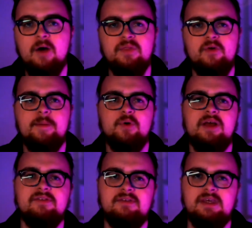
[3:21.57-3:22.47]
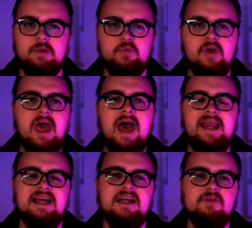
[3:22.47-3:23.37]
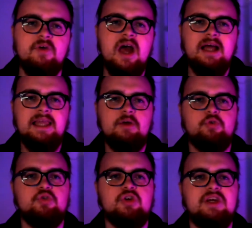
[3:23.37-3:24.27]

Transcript: their MOS is used. And it kind of allows you to